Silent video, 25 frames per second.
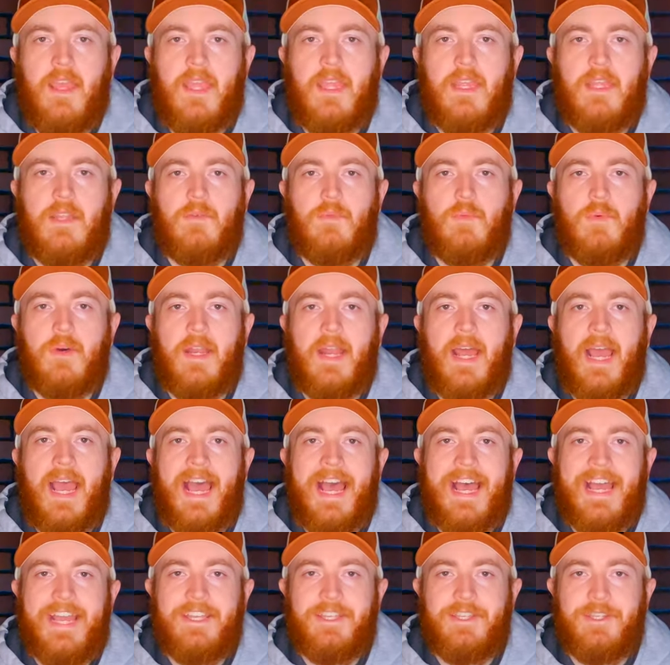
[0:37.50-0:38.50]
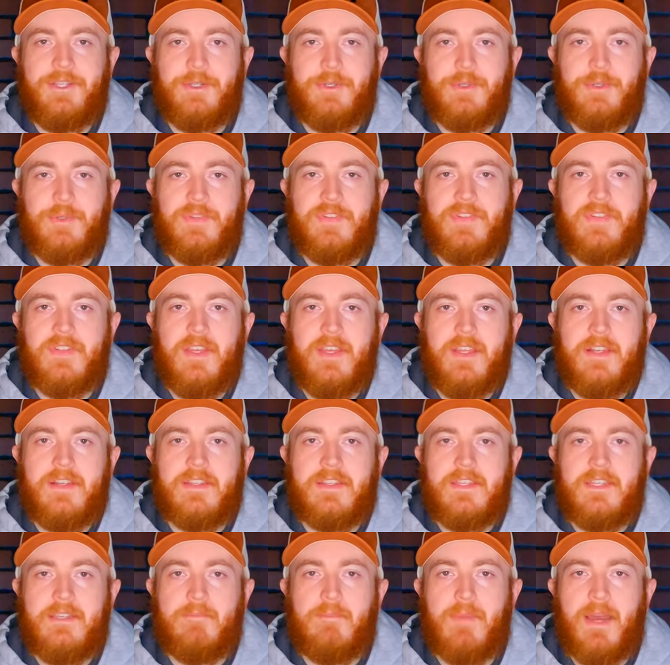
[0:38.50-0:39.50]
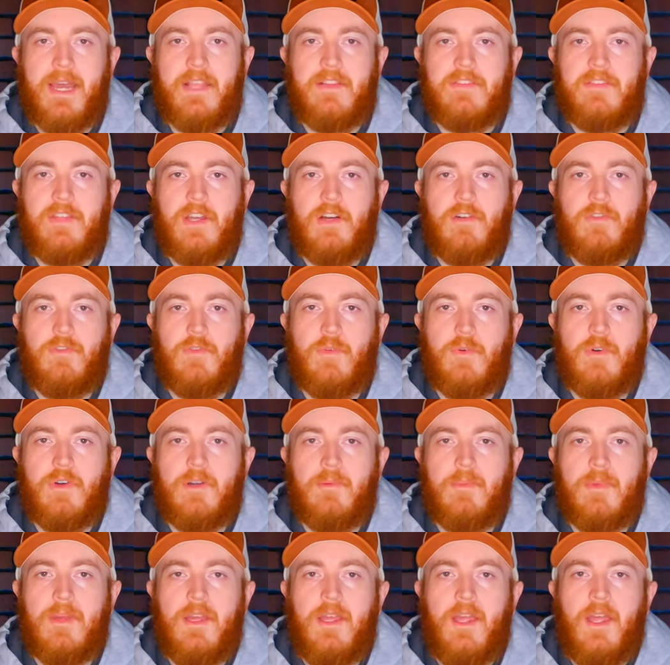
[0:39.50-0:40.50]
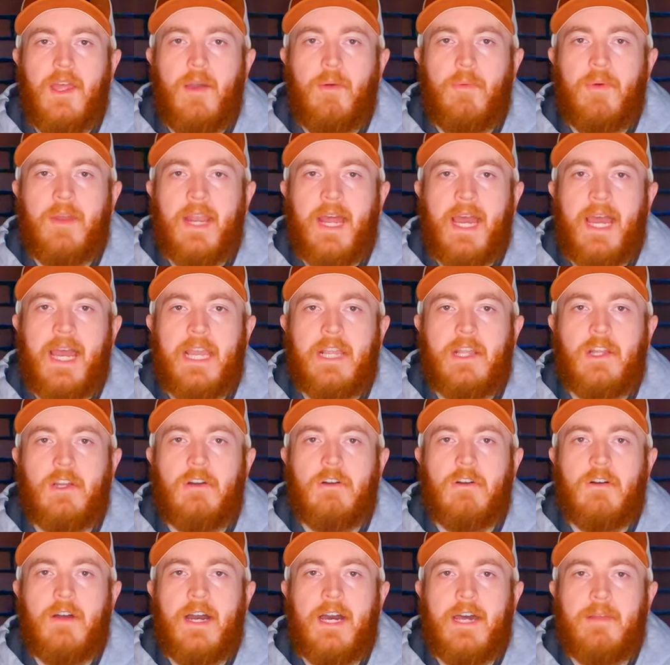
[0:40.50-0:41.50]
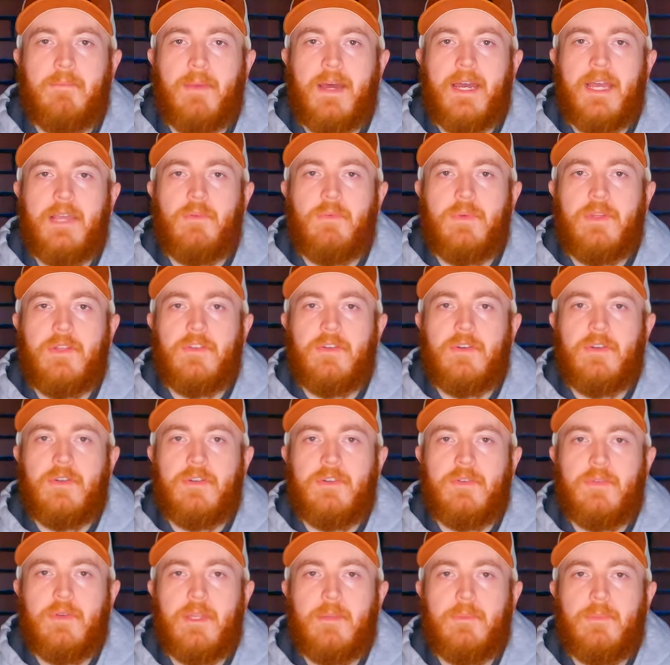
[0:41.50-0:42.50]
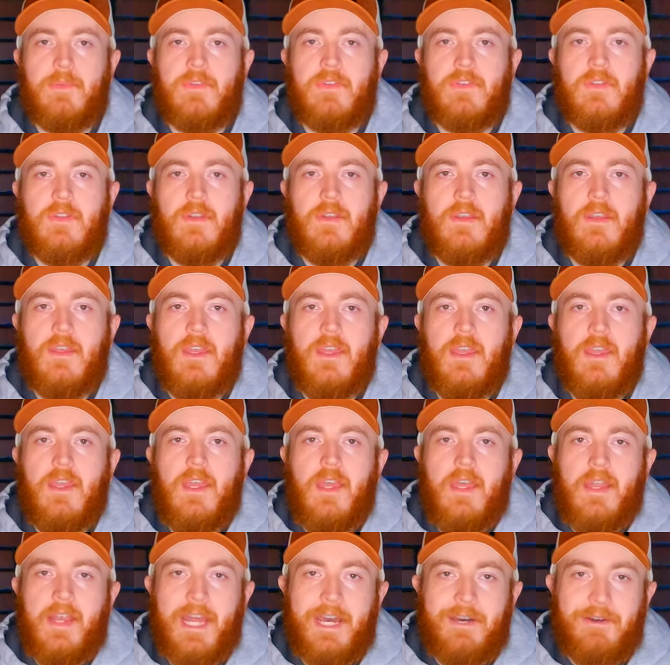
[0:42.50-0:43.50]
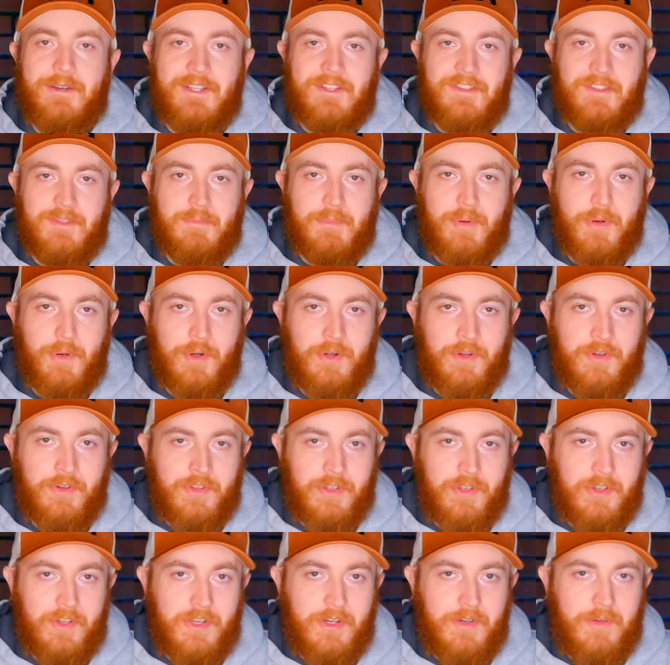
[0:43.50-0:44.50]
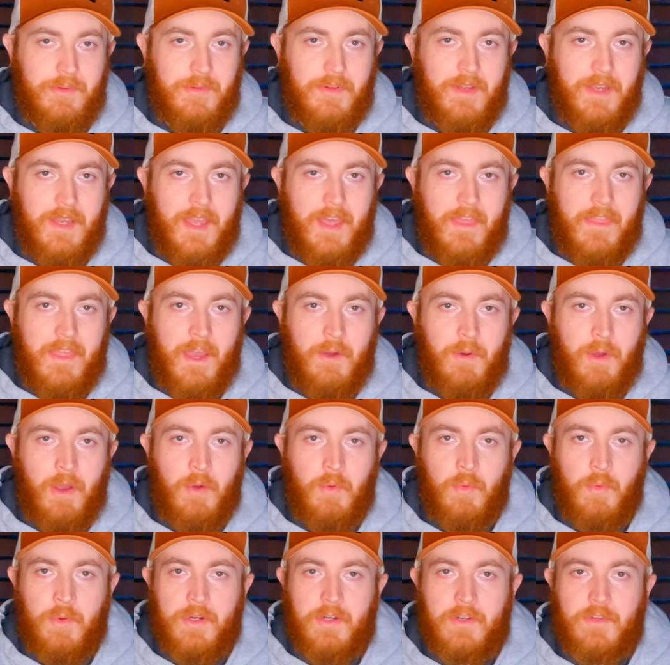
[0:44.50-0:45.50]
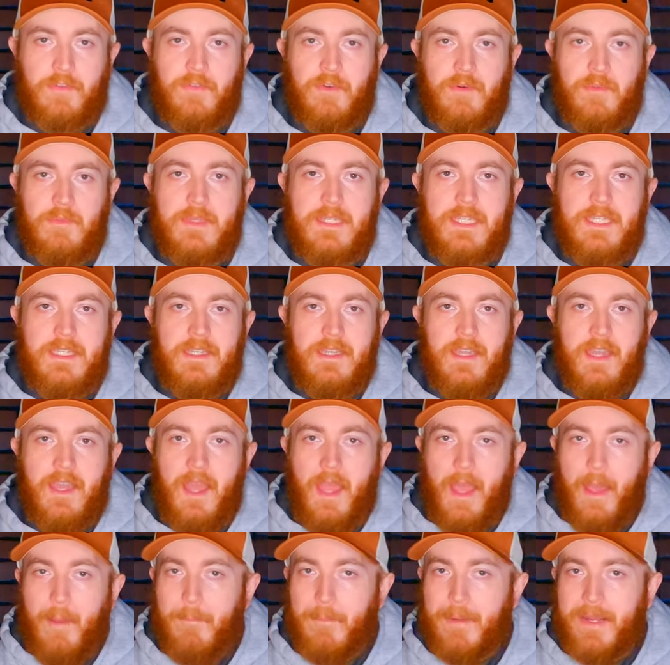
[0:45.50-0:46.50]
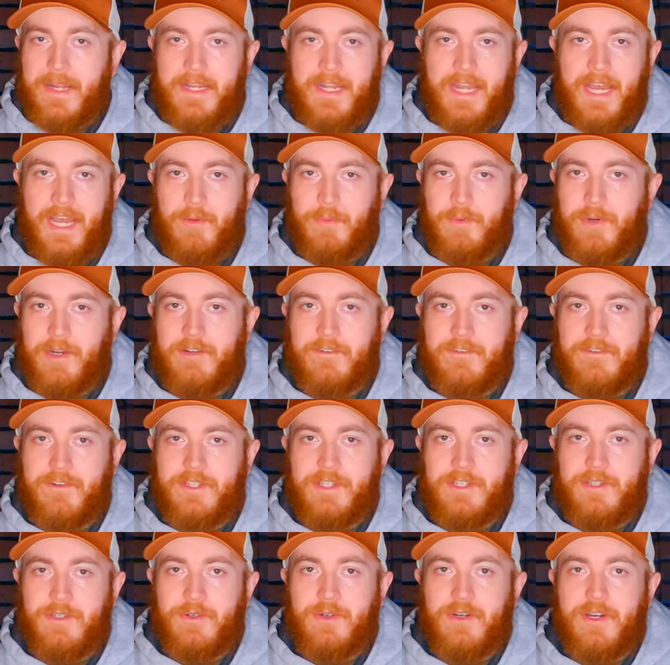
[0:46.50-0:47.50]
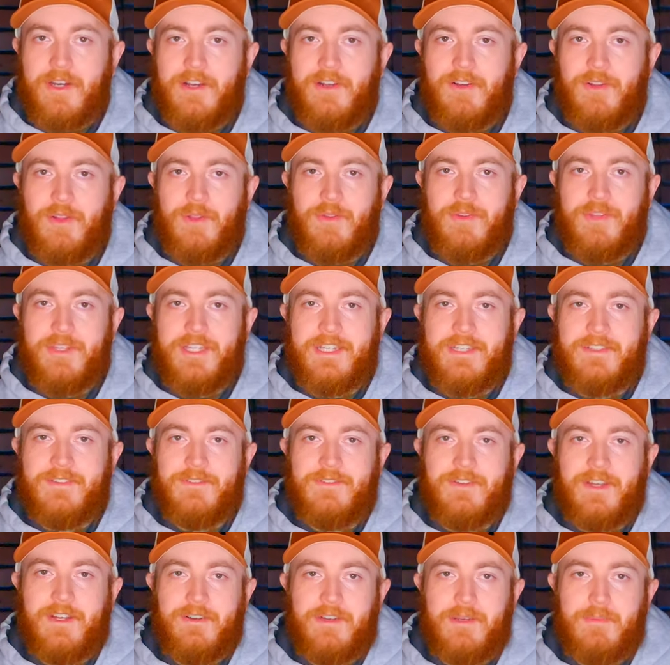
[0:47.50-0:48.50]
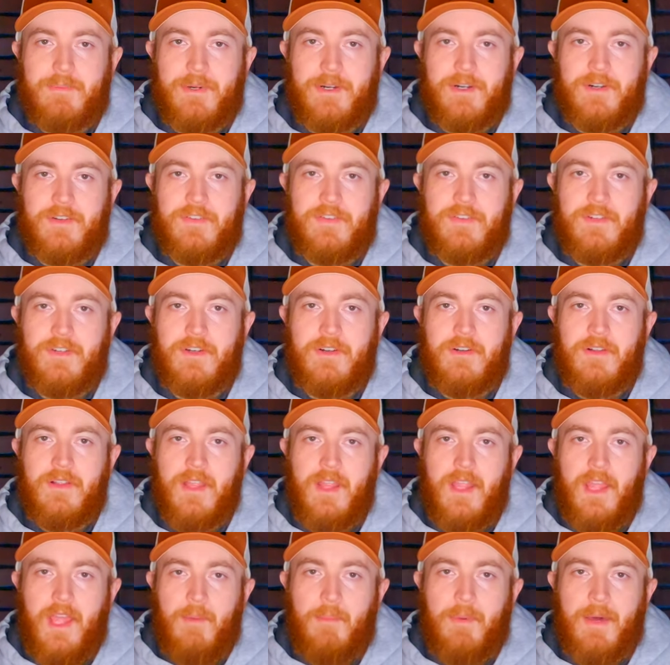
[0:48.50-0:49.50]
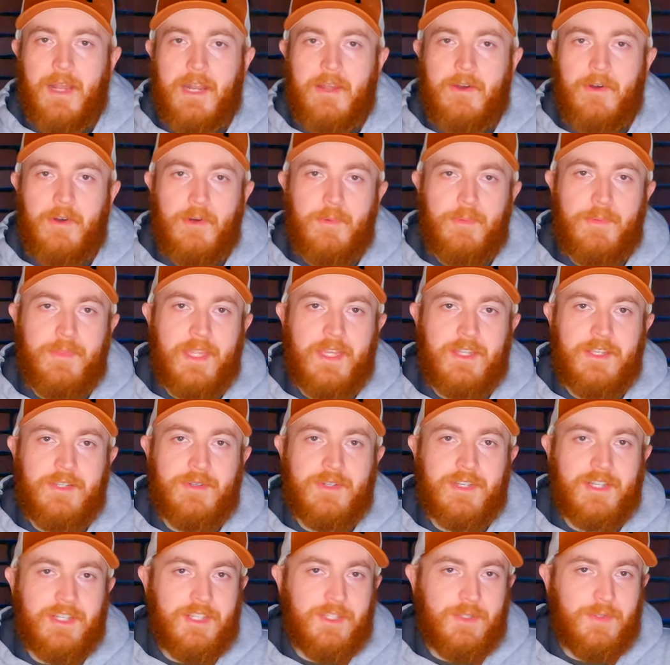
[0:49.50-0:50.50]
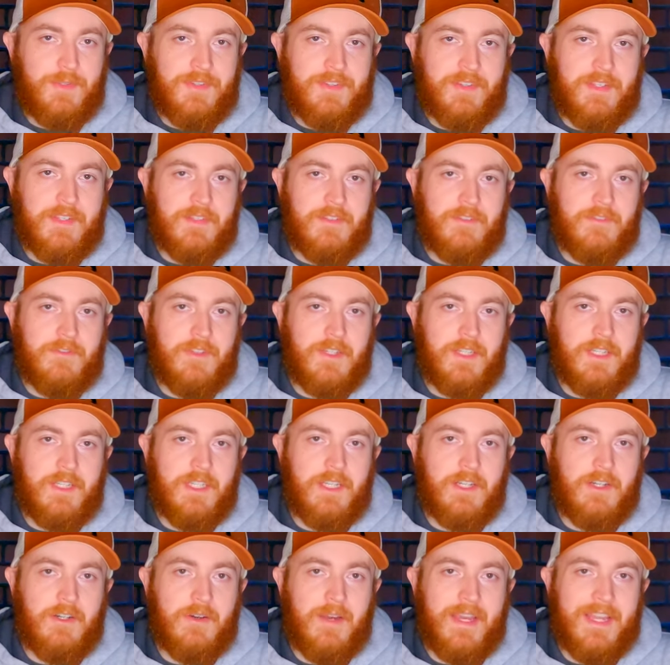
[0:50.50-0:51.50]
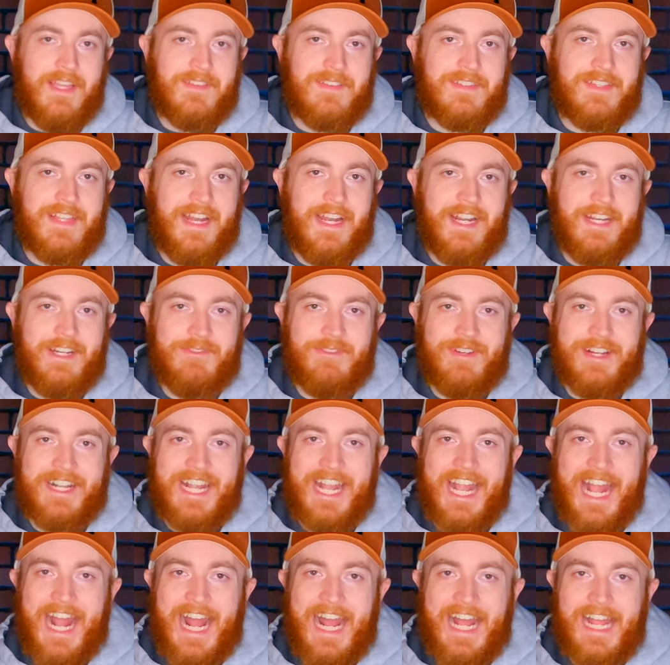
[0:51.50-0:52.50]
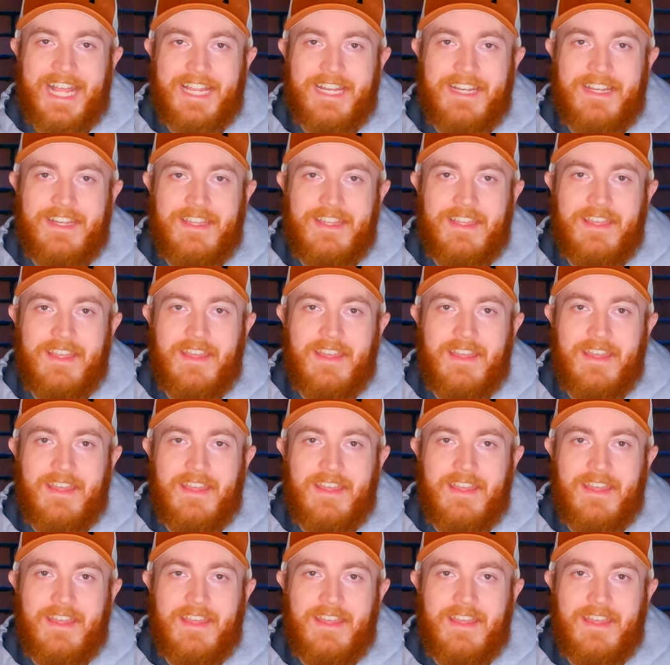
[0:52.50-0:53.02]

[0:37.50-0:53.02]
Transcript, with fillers: and what I use to keep myself warm when I go on my winter trips. Now it's important to note that what works for me might not work for you. Clothing is very personal, but I hope that you can use this video as kind of a guide